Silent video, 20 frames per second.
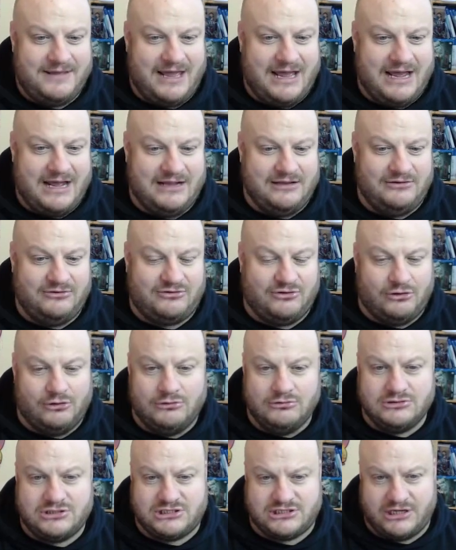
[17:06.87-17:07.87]
And
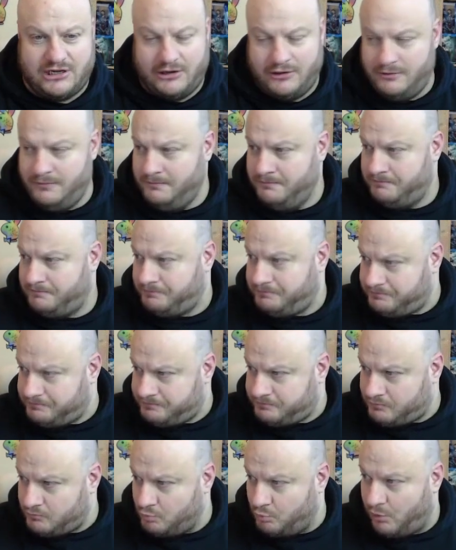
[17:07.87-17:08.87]
also,
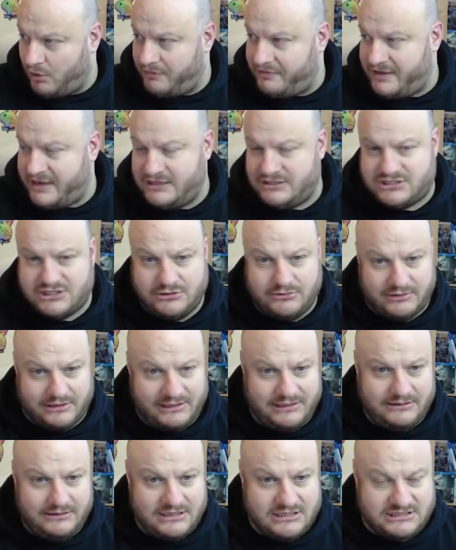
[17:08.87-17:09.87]
what they're
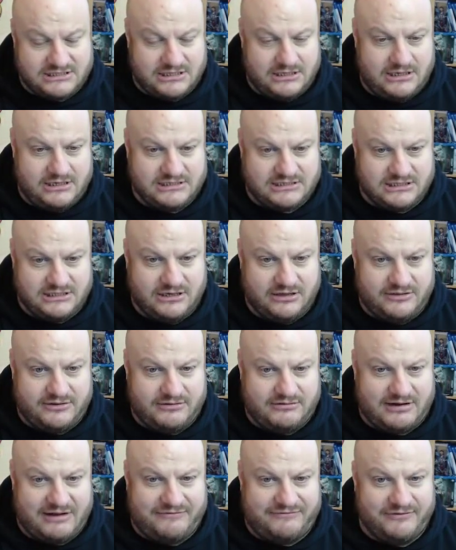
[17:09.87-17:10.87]
doing as, a, as
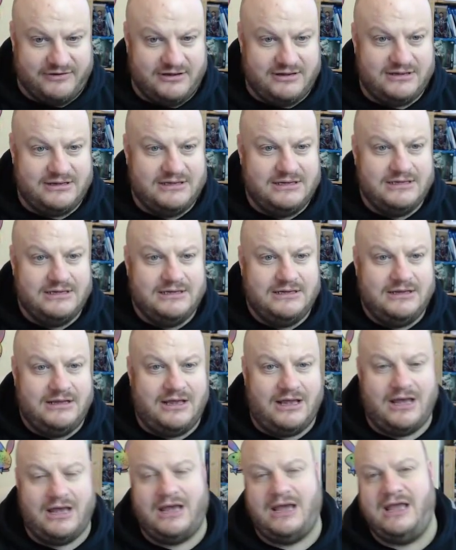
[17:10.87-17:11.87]
another effort,
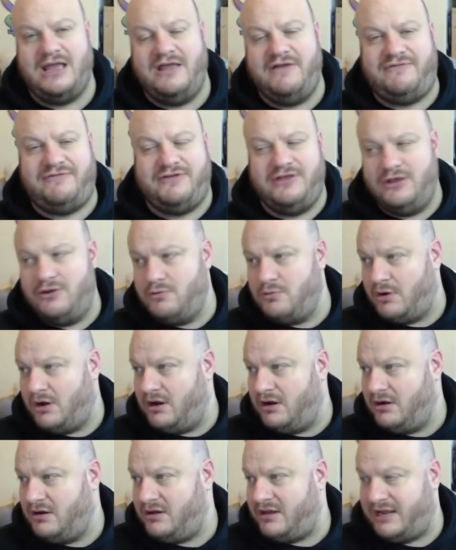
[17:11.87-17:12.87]
uh, if you
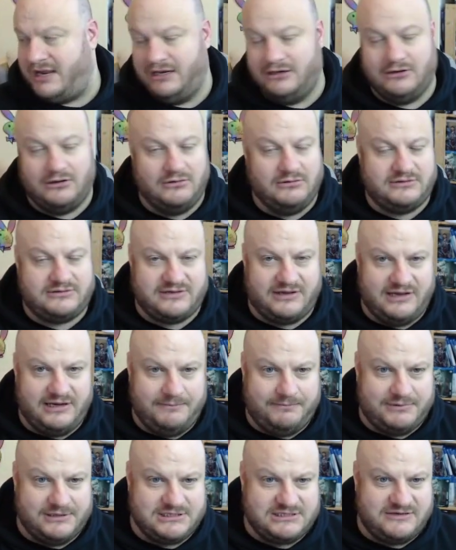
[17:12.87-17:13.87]
are a
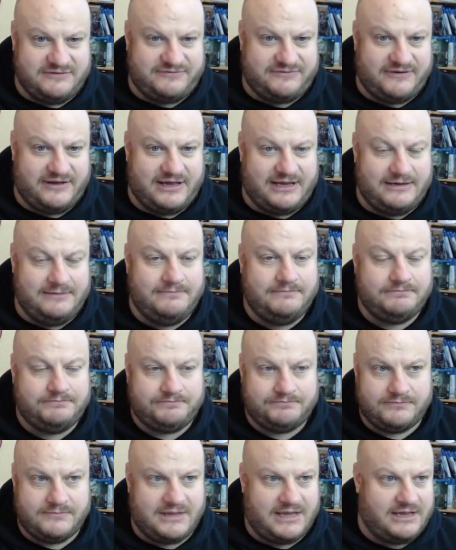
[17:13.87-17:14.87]
long-time Blizzard fan
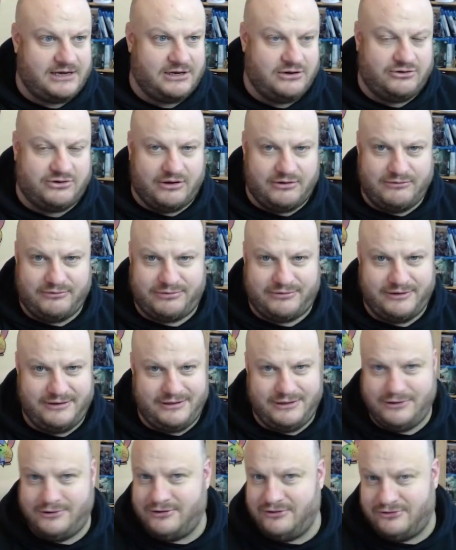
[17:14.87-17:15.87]
and you don't
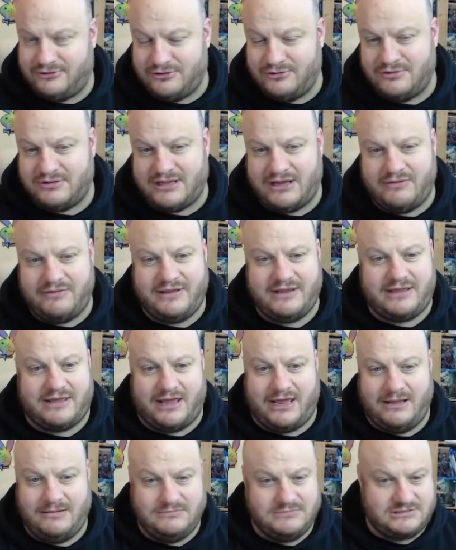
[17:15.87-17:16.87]
think you can do without their
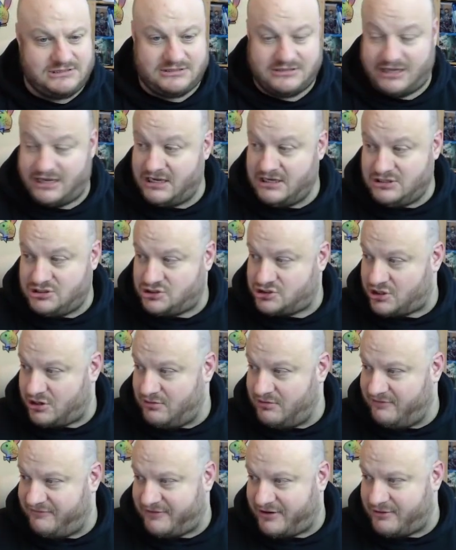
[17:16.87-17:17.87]
games, they
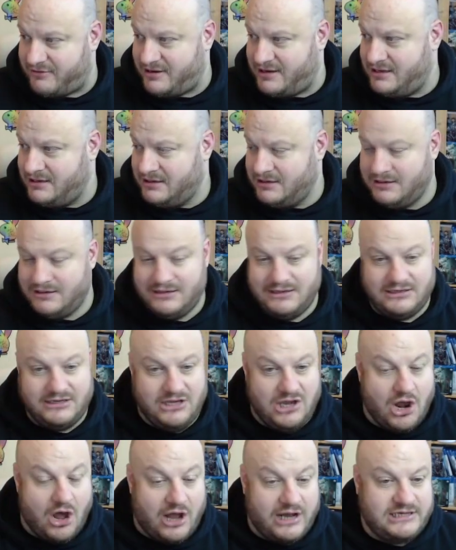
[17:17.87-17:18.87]
show a very
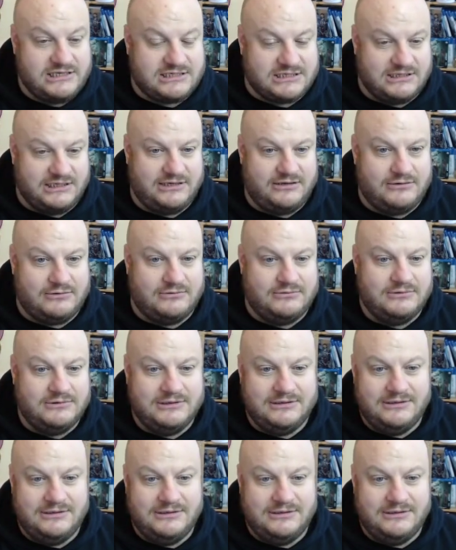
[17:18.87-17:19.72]
nice little